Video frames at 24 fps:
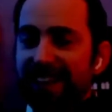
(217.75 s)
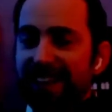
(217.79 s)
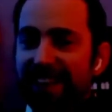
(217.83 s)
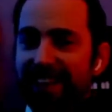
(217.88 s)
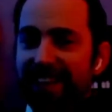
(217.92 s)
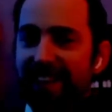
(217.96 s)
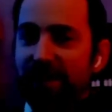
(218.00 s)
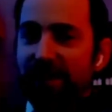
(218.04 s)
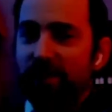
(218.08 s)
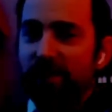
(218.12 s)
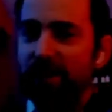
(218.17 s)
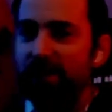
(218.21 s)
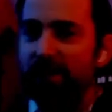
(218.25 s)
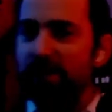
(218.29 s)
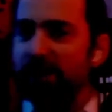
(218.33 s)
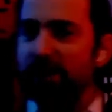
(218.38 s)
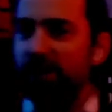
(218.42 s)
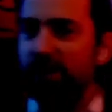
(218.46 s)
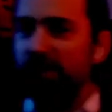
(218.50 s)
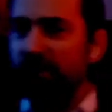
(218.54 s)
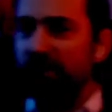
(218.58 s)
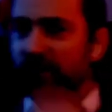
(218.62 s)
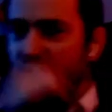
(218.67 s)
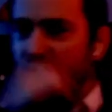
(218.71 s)
Lightwave
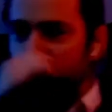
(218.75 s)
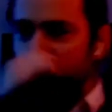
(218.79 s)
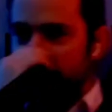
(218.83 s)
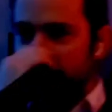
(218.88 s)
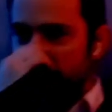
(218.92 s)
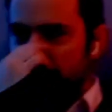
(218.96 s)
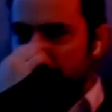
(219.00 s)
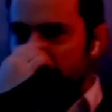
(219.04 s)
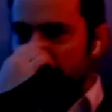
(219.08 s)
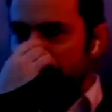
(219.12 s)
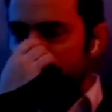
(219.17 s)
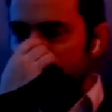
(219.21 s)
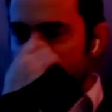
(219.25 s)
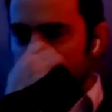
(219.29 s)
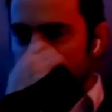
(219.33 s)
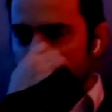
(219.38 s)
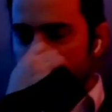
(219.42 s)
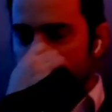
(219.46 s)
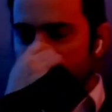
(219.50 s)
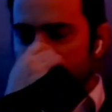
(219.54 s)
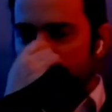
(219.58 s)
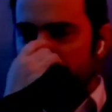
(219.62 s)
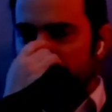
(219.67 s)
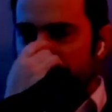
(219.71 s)
was the first 3D
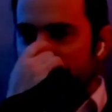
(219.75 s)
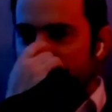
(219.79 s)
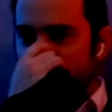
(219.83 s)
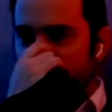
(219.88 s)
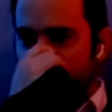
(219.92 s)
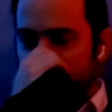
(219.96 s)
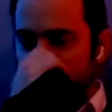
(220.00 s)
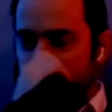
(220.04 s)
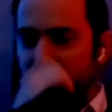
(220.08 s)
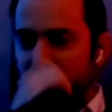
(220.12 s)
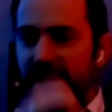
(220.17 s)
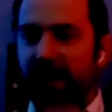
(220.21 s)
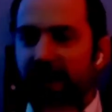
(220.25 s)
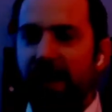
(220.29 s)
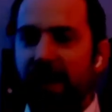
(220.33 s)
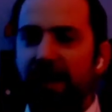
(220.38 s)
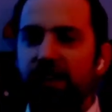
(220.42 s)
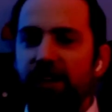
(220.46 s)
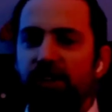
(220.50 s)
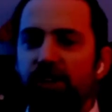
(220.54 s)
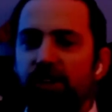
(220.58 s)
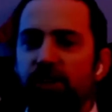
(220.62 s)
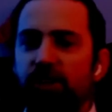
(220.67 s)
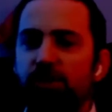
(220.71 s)
program out there. It
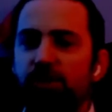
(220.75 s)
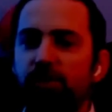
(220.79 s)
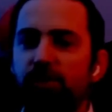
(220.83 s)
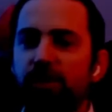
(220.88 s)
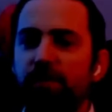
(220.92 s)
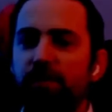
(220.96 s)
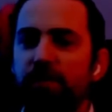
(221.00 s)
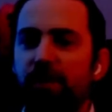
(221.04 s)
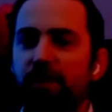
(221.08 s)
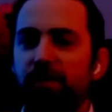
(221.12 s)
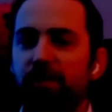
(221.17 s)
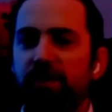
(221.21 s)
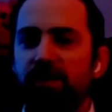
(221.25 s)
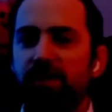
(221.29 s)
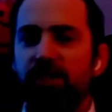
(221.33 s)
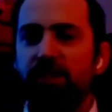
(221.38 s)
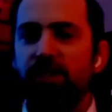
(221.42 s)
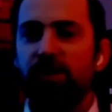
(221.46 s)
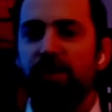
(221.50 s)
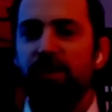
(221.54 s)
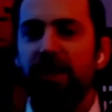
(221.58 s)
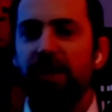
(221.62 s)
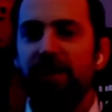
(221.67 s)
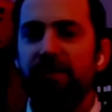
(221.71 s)
had two components
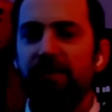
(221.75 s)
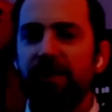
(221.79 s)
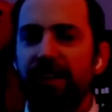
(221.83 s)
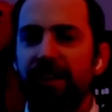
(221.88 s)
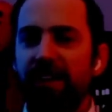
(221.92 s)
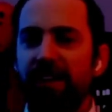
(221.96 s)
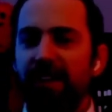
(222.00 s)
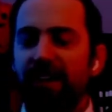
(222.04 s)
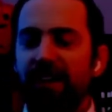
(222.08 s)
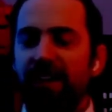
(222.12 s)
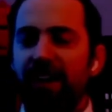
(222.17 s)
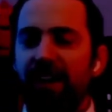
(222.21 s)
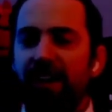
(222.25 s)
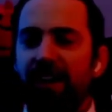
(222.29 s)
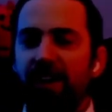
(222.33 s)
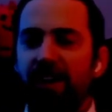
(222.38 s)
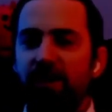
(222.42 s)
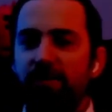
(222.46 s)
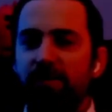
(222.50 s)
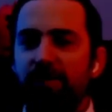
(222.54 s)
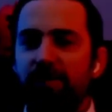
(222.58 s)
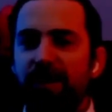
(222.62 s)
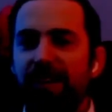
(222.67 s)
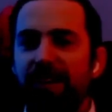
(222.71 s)
to it.
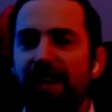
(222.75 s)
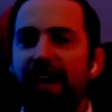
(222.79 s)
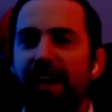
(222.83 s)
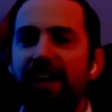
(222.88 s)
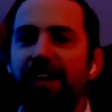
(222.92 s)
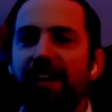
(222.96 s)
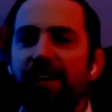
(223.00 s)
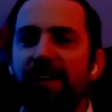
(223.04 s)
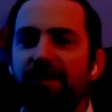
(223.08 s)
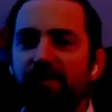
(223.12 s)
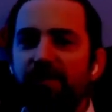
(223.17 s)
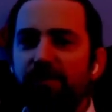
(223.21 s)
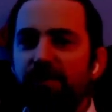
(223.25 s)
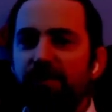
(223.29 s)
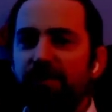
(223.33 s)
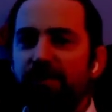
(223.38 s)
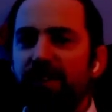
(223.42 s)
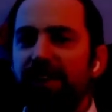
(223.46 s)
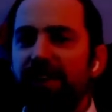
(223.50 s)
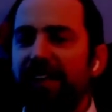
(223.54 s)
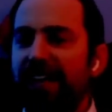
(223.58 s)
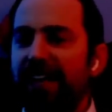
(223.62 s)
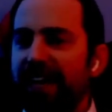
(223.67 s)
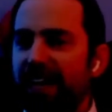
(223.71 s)
It had a
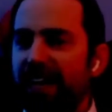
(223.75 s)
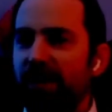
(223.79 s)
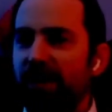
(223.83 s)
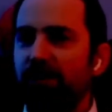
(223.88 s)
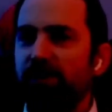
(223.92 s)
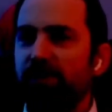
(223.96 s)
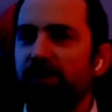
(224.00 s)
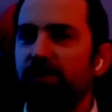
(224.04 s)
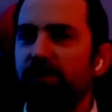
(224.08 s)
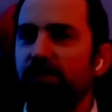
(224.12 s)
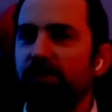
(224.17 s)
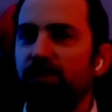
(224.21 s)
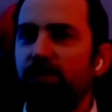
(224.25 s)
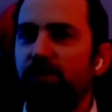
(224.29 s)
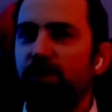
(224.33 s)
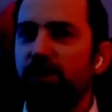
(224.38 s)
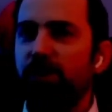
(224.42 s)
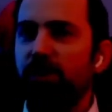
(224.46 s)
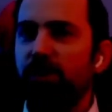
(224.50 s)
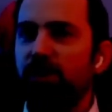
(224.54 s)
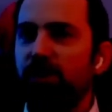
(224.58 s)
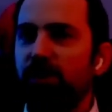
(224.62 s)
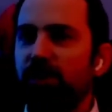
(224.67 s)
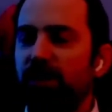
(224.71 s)
layout,
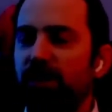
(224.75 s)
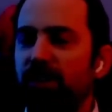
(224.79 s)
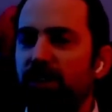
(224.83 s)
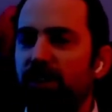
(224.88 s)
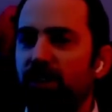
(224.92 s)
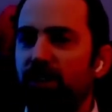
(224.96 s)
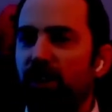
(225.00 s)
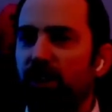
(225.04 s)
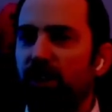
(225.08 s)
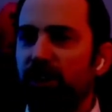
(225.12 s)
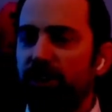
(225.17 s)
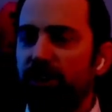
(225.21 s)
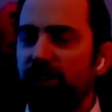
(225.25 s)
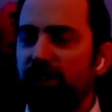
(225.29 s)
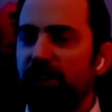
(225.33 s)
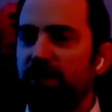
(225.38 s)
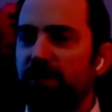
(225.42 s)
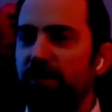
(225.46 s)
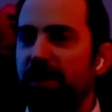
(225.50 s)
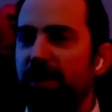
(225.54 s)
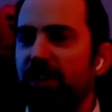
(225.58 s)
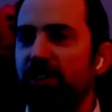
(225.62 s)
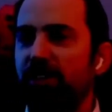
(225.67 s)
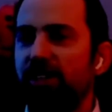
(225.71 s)
which you did all your
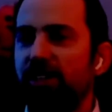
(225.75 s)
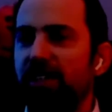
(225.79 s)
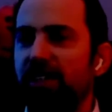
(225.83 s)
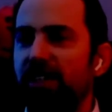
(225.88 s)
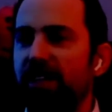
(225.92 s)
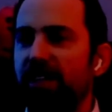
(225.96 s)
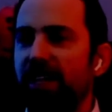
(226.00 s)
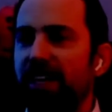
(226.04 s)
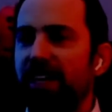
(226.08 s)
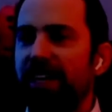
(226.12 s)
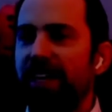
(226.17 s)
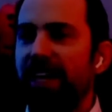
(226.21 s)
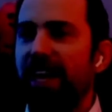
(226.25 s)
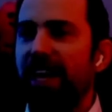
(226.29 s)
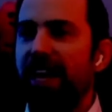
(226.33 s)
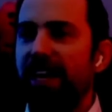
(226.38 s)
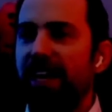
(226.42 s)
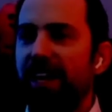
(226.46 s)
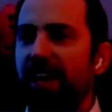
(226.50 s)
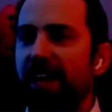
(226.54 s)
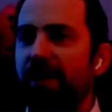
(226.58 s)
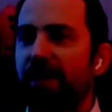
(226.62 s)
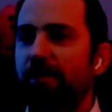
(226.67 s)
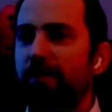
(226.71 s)
animation in, and it
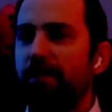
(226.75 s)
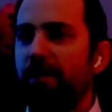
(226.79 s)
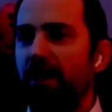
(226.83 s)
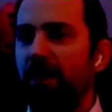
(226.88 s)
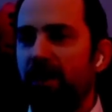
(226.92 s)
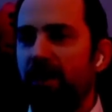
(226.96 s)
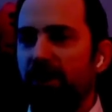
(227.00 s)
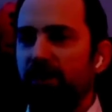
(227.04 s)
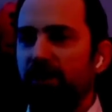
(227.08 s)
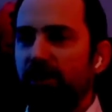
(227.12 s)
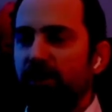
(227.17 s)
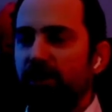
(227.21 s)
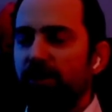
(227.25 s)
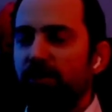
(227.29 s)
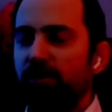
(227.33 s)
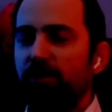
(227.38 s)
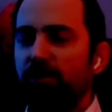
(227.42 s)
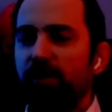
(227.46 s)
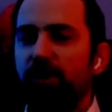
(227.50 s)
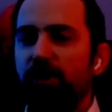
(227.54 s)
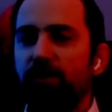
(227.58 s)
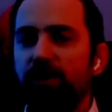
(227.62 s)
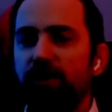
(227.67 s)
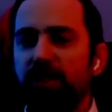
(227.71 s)
had a modeler,
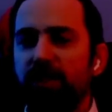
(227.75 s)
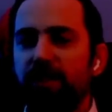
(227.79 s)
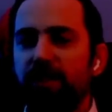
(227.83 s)
which was